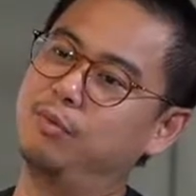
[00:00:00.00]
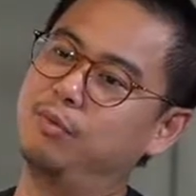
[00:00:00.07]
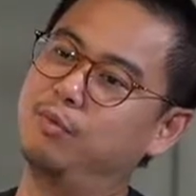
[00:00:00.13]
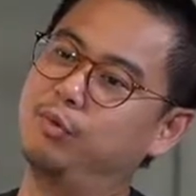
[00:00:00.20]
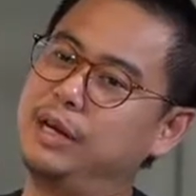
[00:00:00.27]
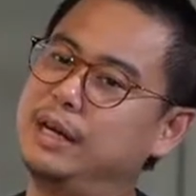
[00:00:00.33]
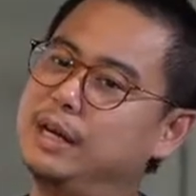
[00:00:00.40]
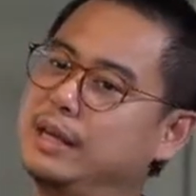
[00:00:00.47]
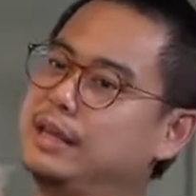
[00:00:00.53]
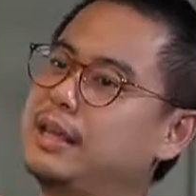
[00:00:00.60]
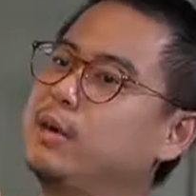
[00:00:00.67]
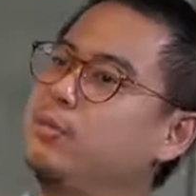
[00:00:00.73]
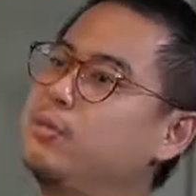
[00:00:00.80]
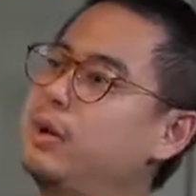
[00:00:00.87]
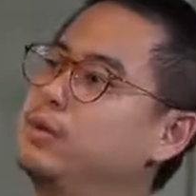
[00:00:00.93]
Really,
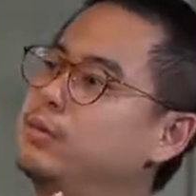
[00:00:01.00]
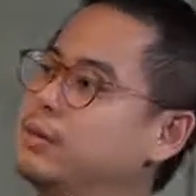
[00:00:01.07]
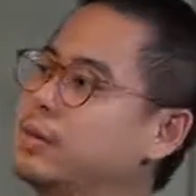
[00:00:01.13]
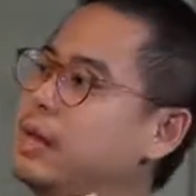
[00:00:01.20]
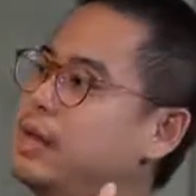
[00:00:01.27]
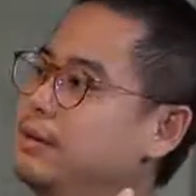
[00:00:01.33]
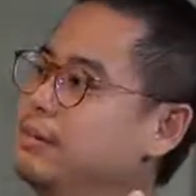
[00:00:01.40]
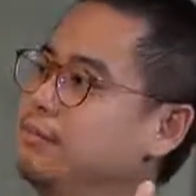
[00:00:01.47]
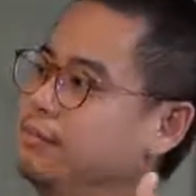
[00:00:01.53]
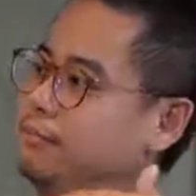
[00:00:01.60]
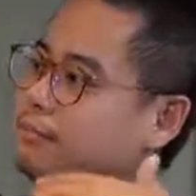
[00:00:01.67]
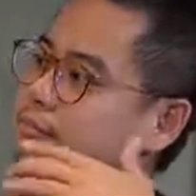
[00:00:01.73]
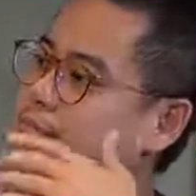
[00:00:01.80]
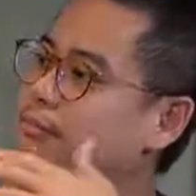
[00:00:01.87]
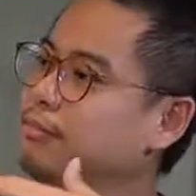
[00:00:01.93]
then when you start,
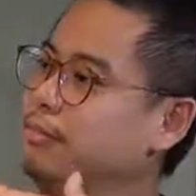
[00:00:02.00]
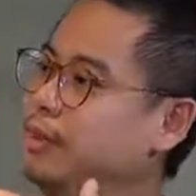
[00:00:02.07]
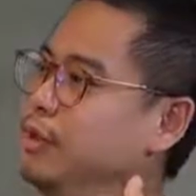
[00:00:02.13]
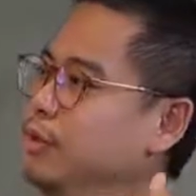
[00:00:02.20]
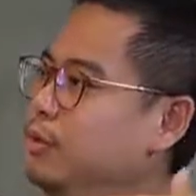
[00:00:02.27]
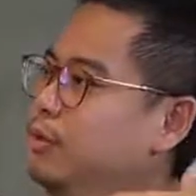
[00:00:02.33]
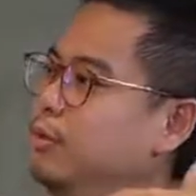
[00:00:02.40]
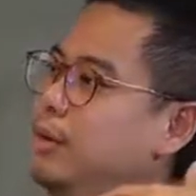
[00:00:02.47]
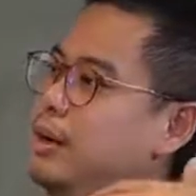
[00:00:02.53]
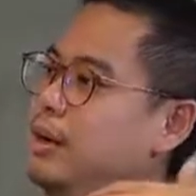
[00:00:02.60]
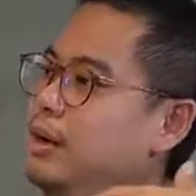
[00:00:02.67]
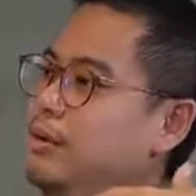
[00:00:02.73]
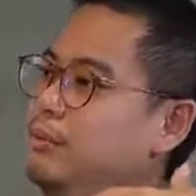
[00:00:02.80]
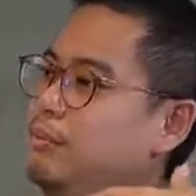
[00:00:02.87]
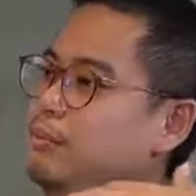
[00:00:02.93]

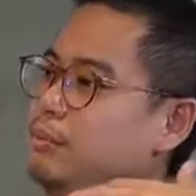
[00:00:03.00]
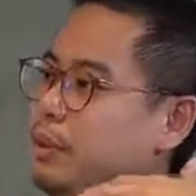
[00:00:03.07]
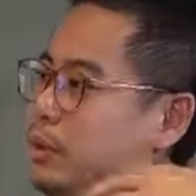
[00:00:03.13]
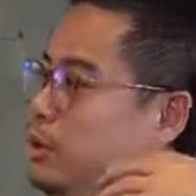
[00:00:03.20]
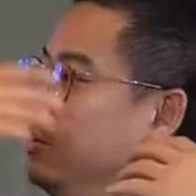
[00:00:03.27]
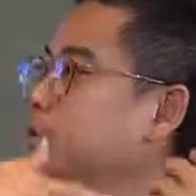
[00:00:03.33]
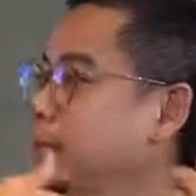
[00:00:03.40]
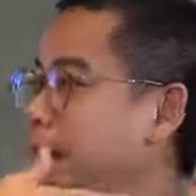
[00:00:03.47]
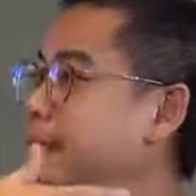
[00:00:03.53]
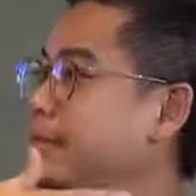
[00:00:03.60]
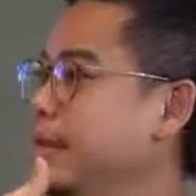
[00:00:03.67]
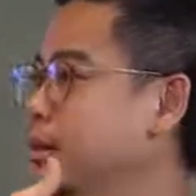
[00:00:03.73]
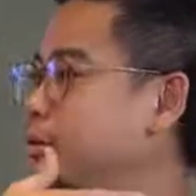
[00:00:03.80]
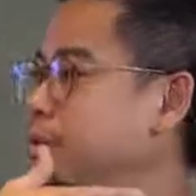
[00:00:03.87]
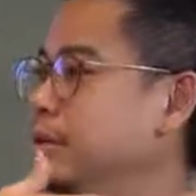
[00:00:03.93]
below
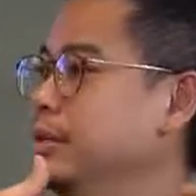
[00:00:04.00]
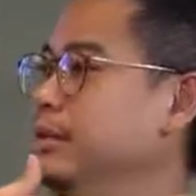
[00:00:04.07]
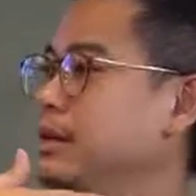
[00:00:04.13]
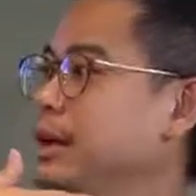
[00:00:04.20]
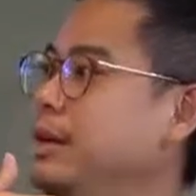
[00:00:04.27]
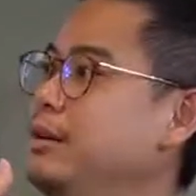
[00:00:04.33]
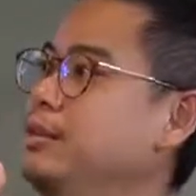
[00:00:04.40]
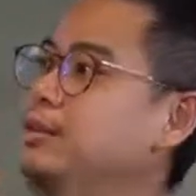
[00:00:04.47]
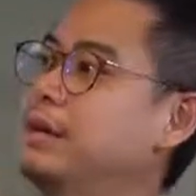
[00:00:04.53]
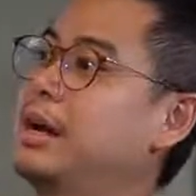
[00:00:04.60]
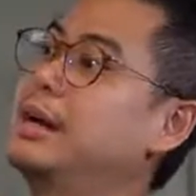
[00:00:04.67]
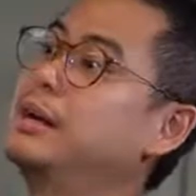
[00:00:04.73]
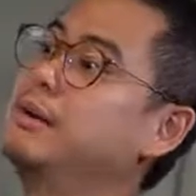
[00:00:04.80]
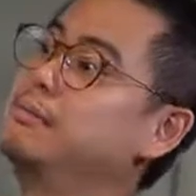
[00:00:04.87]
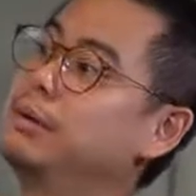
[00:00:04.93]
10,000 and you
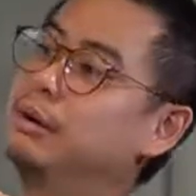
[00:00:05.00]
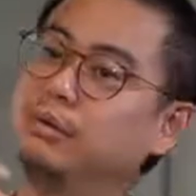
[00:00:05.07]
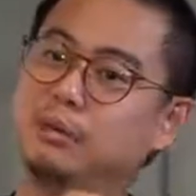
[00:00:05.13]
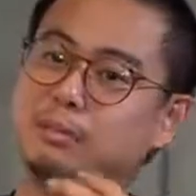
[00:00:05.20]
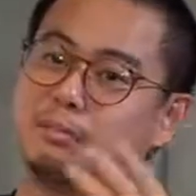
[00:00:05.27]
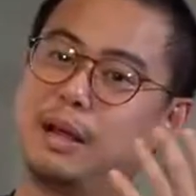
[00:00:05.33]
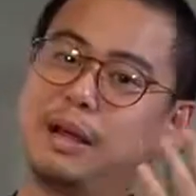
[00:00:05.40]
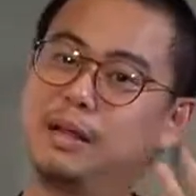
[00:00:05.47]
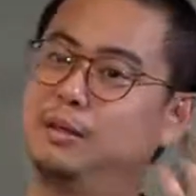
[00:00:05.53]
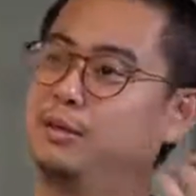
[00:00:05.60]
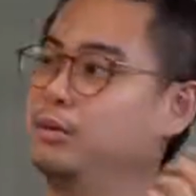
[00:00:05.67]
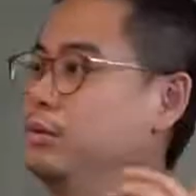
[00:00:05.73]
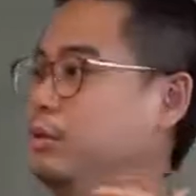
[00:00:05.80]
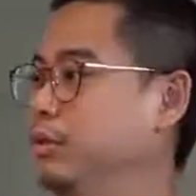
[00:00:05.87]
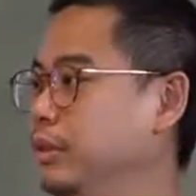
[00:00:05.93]
kind of multiply to
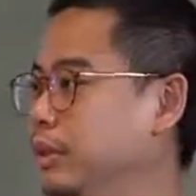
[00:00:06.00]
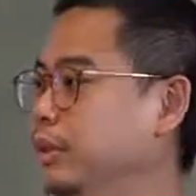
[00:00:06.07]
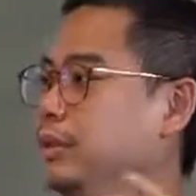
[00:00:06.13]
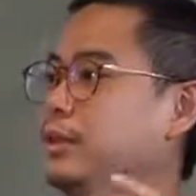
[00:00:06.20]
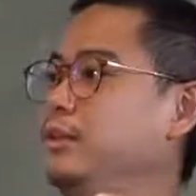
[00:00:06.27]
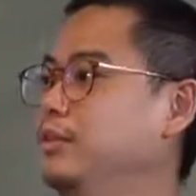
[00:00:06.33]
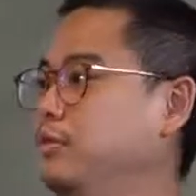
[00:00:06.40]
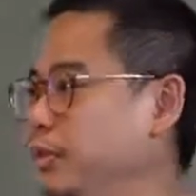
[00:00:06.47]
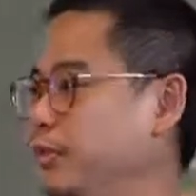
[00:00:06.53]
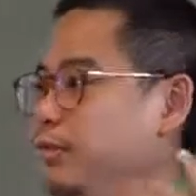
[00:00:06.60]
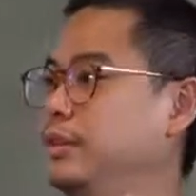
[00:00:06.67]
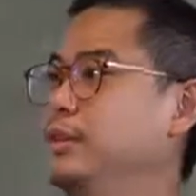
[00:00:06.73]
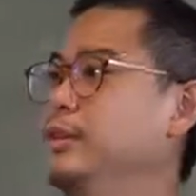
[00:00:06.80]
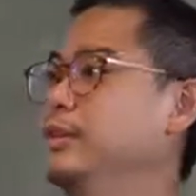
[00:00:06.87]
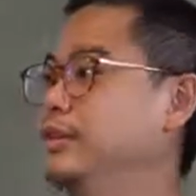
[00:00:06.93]
your 30,
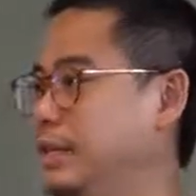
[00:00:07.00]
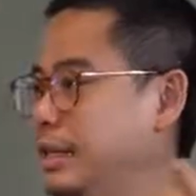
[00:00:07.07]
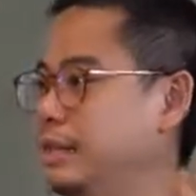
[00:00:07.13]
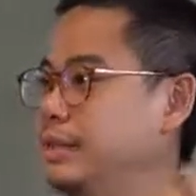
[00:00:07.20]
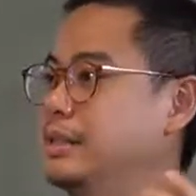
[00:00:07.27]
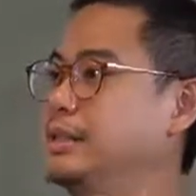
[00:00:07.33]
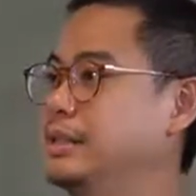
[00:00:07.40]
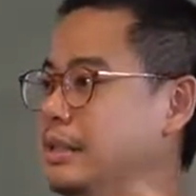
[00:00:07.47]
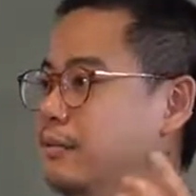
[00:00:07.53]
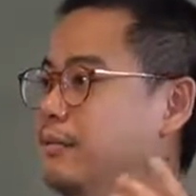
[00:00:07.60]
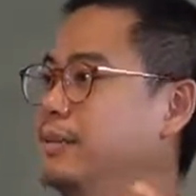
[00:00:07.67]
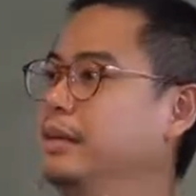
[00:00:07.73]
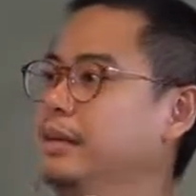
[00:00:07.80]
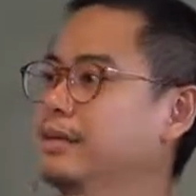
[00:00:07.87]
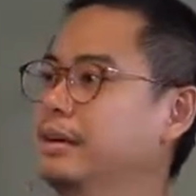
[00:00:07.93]
50, 60,
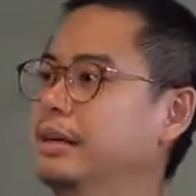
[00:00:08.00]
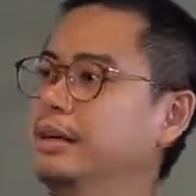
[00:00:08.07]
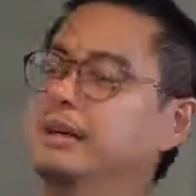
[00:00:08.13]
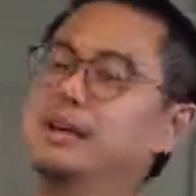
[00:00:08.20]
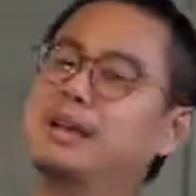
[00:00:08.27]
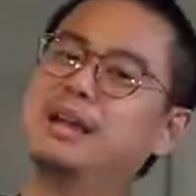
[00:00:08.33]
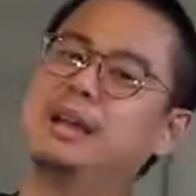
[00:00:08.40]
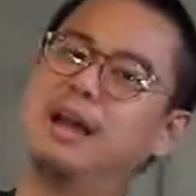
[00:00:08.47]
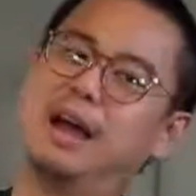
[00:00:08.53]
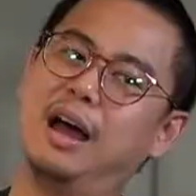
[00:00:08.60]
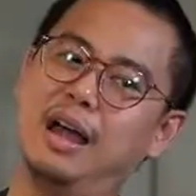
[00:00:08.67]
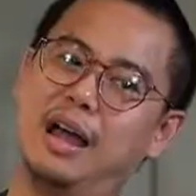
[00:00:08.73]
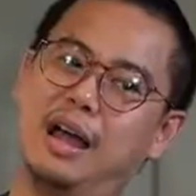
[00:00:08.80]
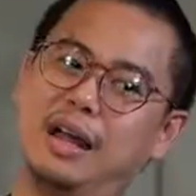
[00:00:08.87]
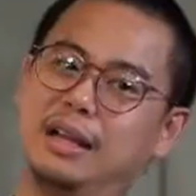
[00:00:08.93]
70, right?
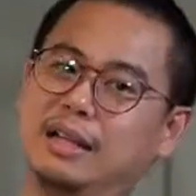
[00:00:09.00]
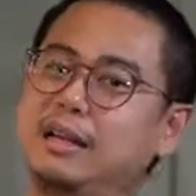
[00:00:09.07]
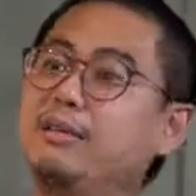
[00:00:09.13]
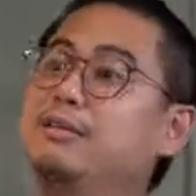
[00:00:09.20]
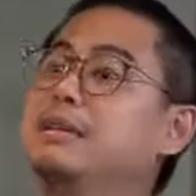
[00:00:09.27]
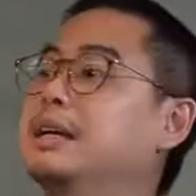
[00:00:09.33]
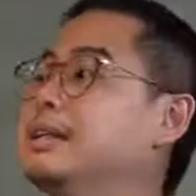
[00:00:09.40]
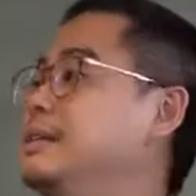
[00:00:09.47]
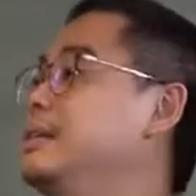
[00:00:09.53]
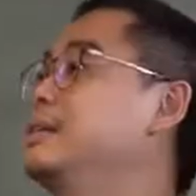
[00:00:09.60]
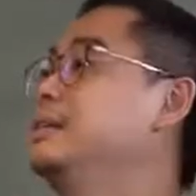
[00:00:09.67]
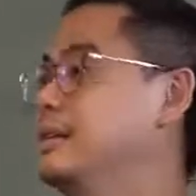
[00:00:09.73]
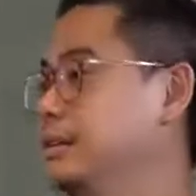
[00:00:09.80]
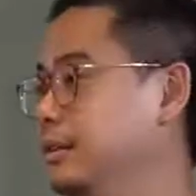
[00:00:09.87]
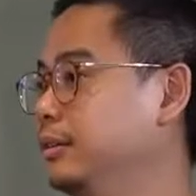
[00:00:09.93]
I can tell you it gets
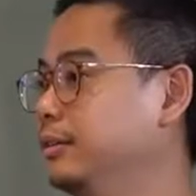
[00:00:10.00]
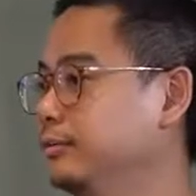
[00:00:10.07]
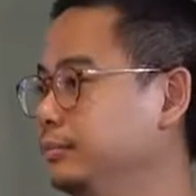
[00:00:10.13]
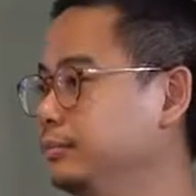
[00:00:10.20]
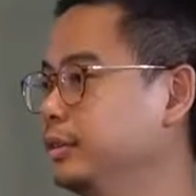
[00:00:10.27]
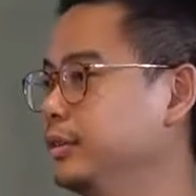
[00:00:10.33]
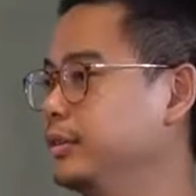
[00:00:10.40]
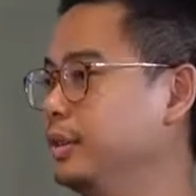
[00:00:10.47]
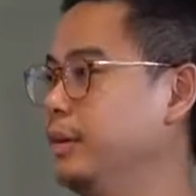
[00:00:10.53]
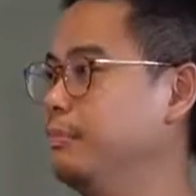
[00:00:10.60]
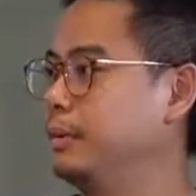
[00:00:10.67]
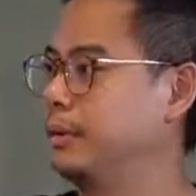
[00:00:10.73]
easier, right?